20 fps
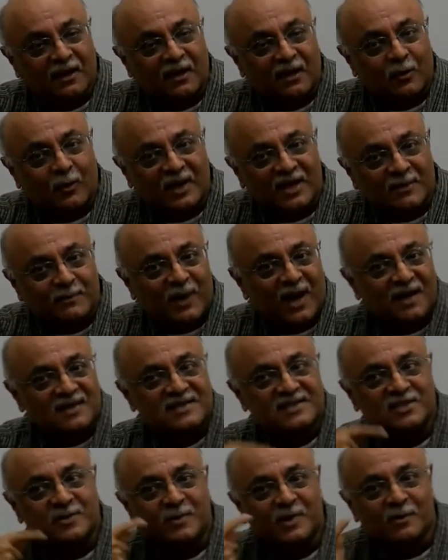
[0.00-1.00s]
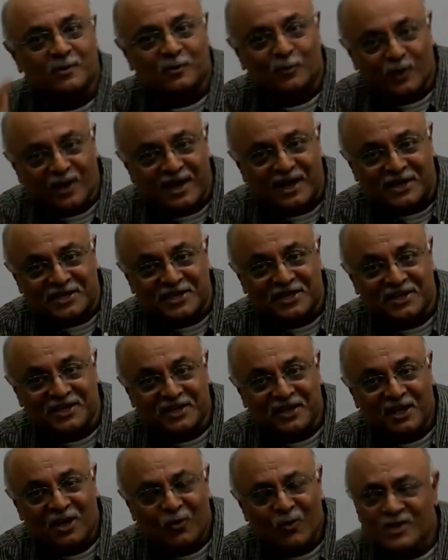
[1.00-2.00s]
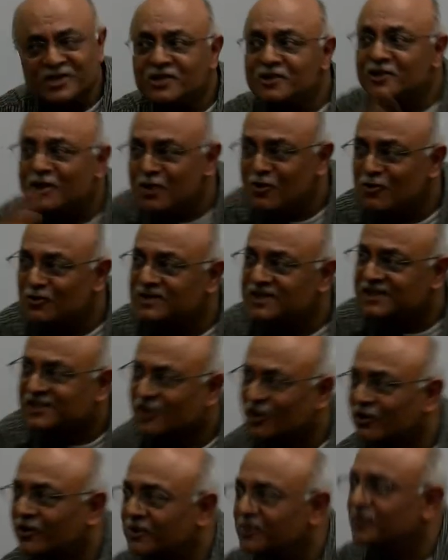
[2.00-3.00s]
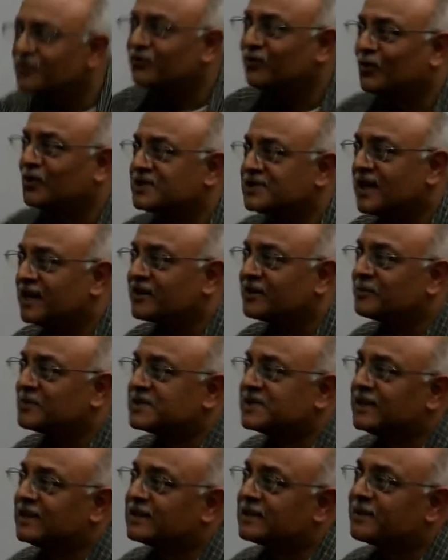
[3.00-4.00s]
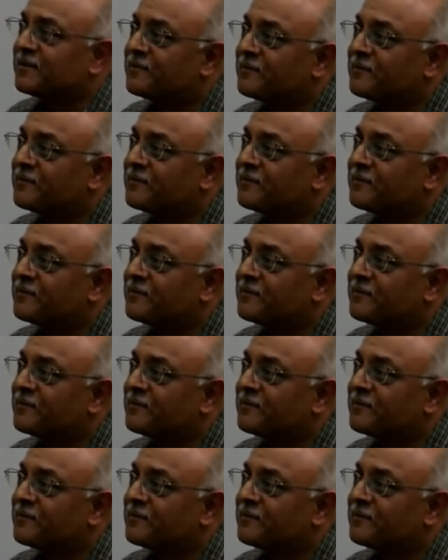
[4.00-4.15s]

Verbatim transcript: when it passes a minimum wage, which it knows it's not going to enforce 100%?